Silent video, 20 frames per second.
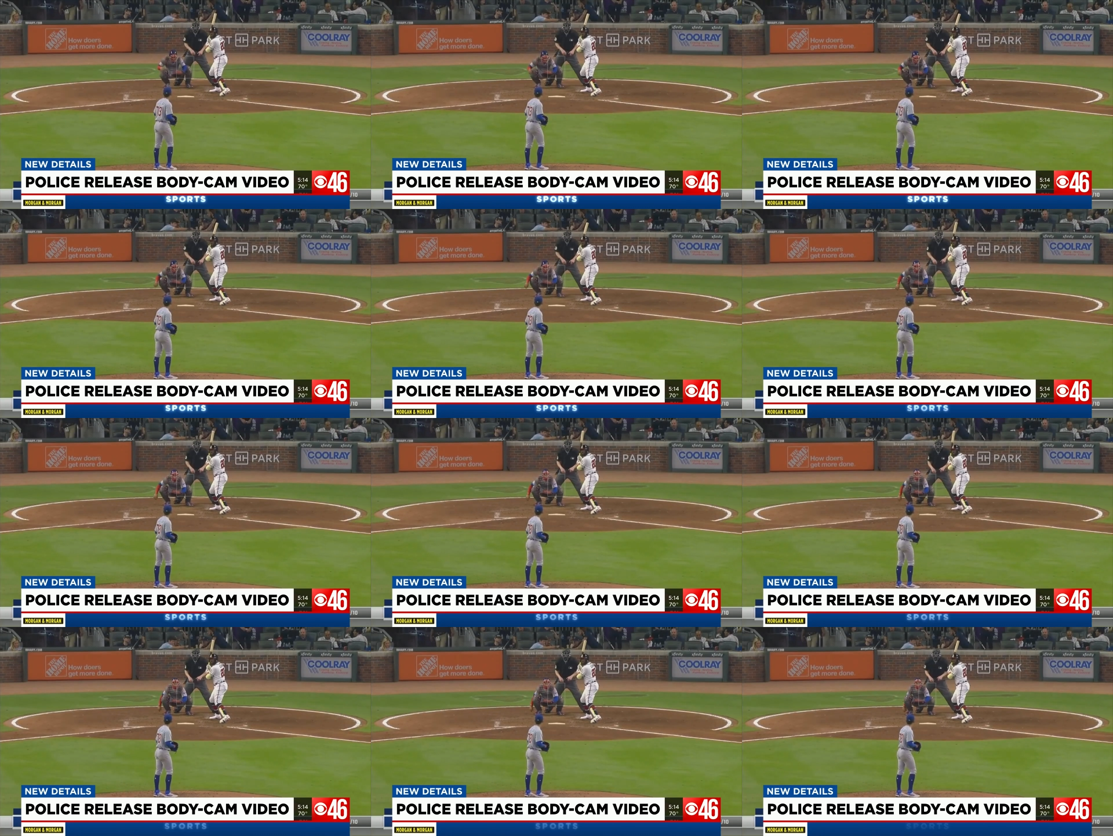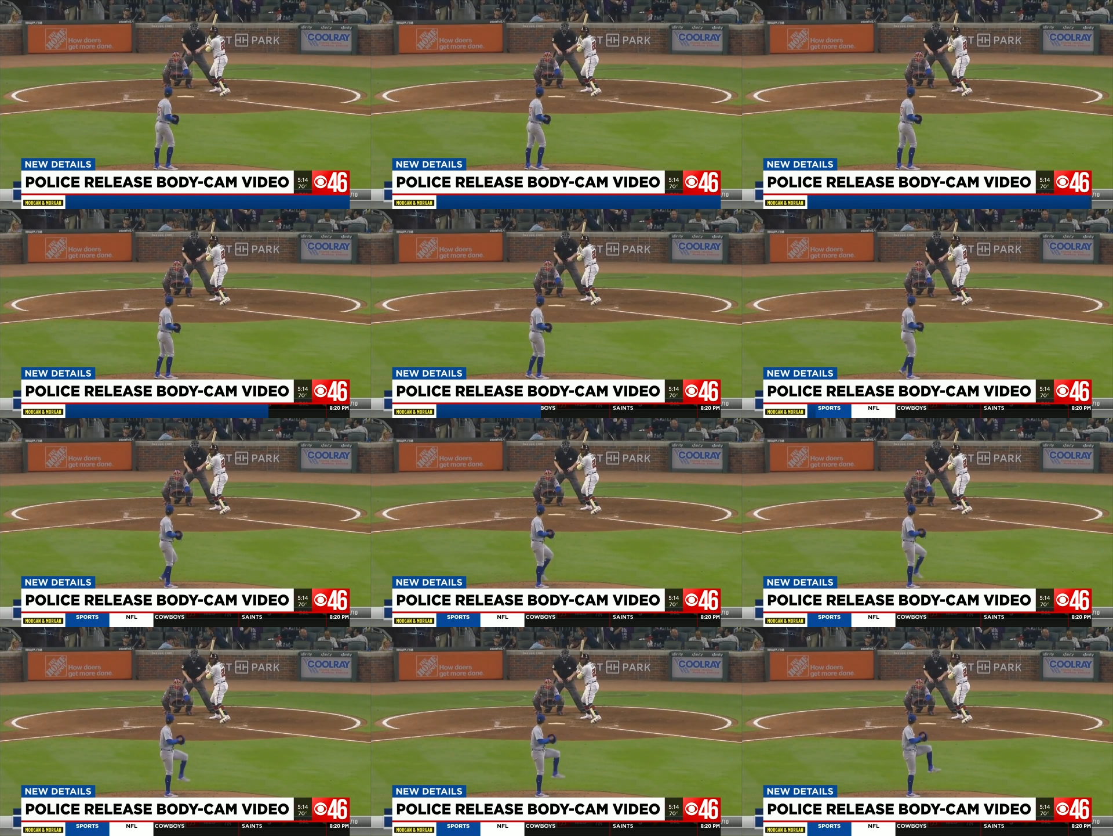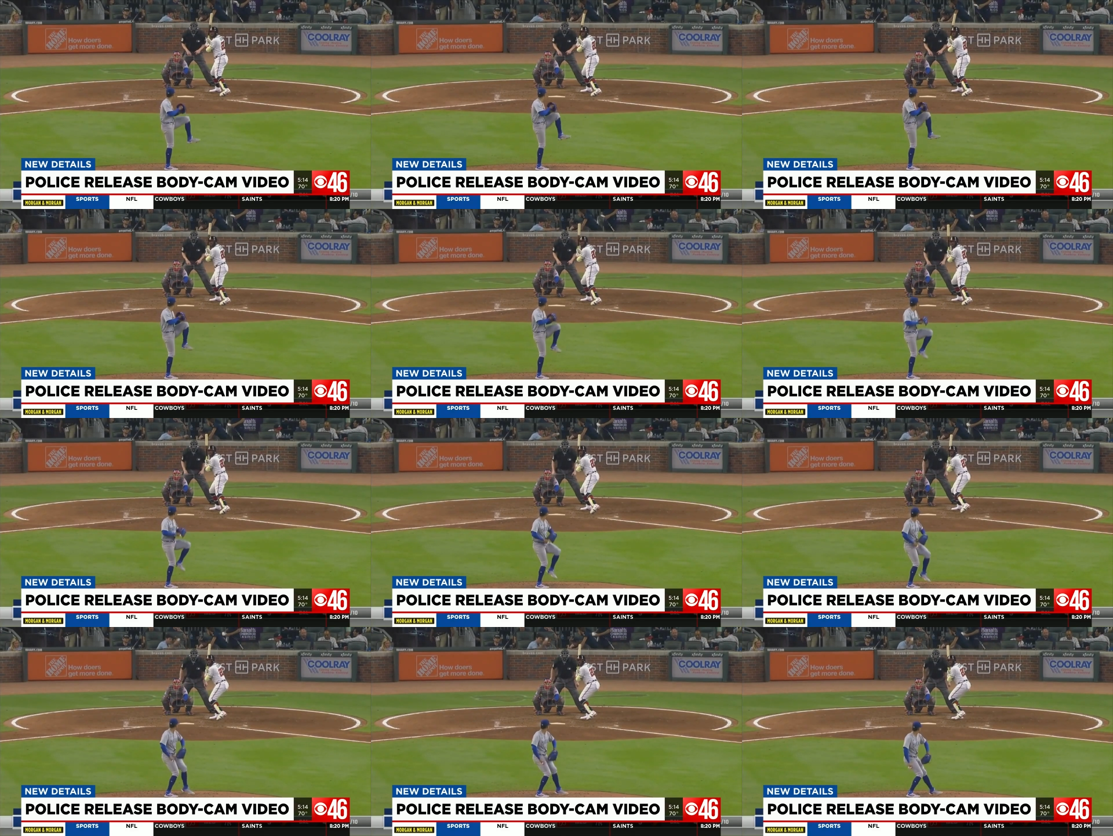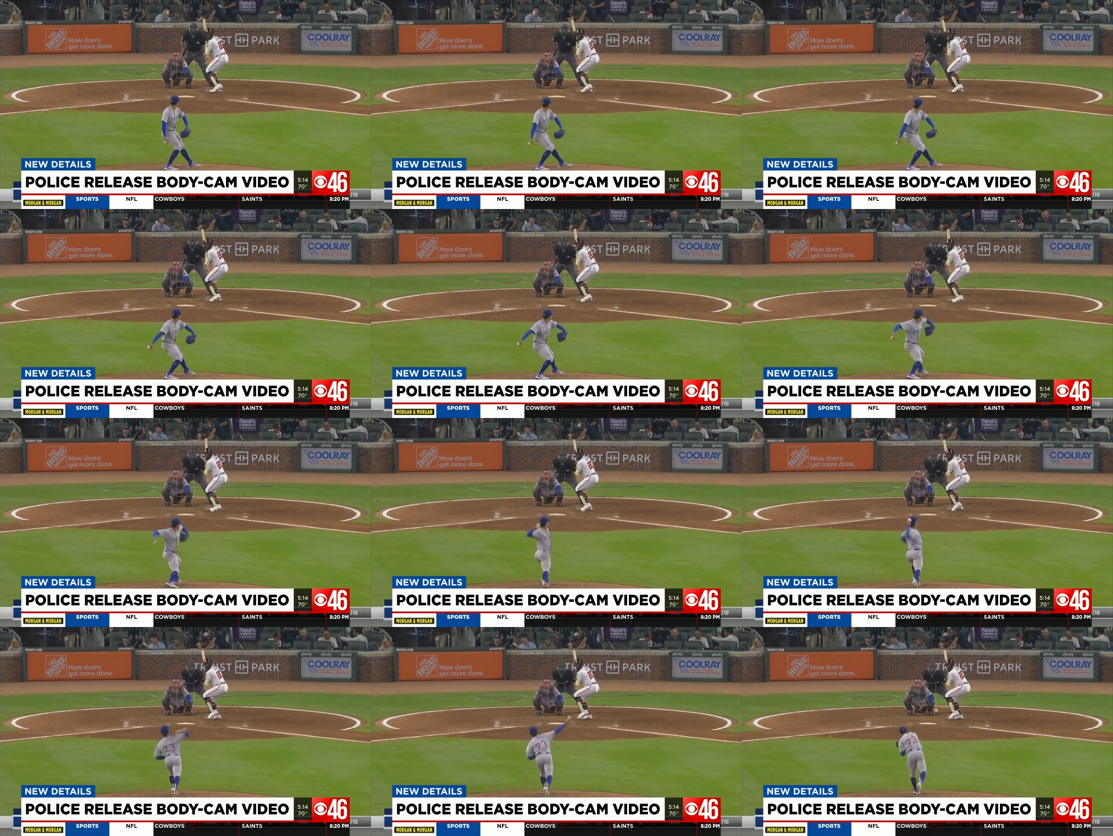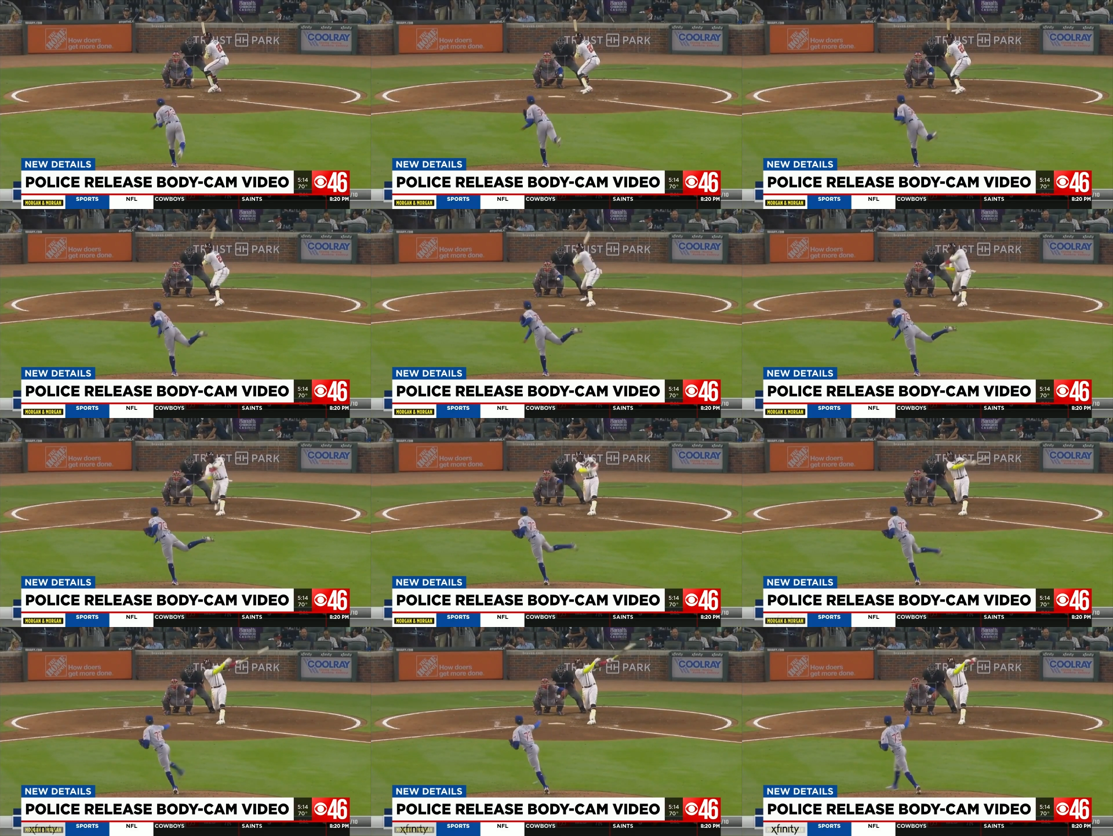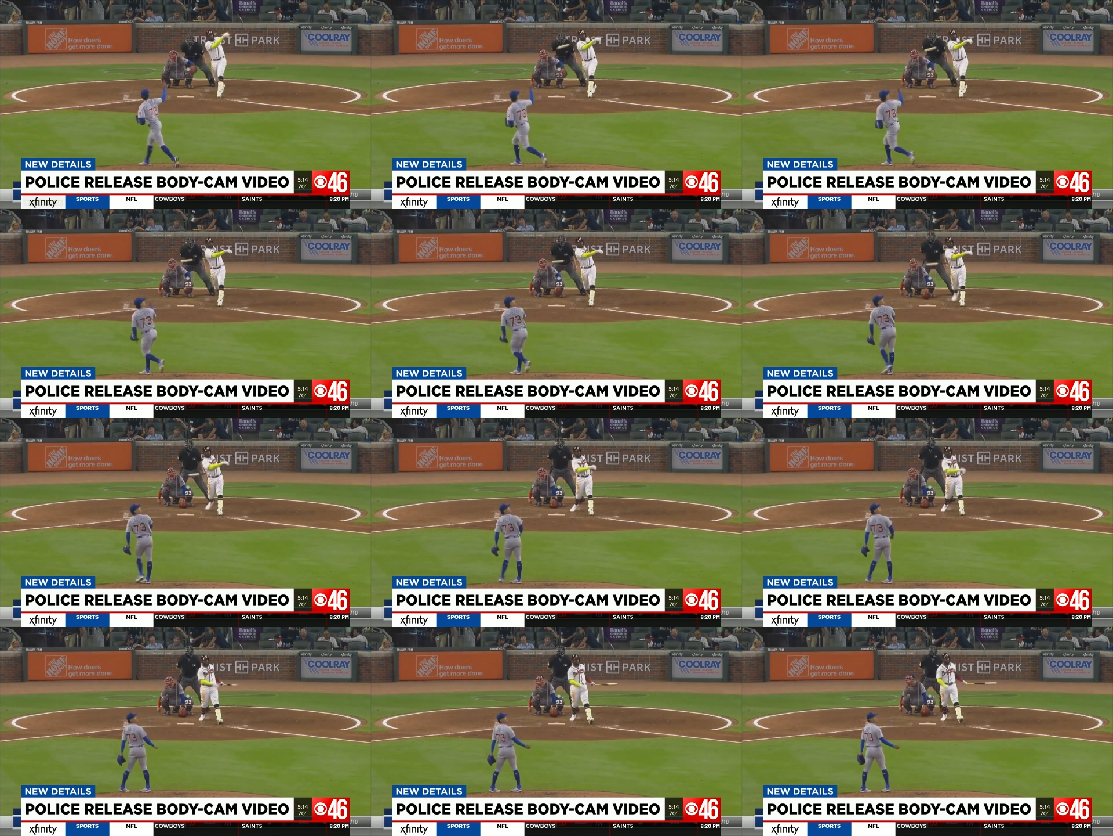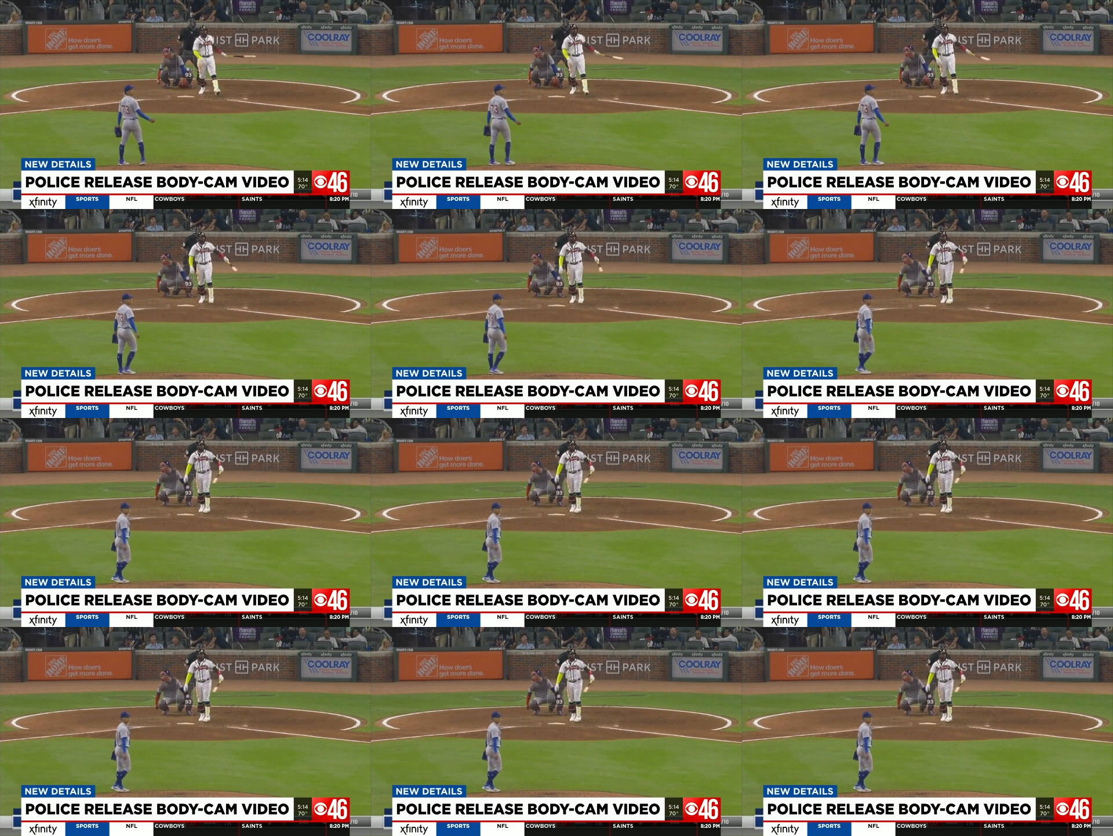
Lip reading: Nobody's mouth can be seen.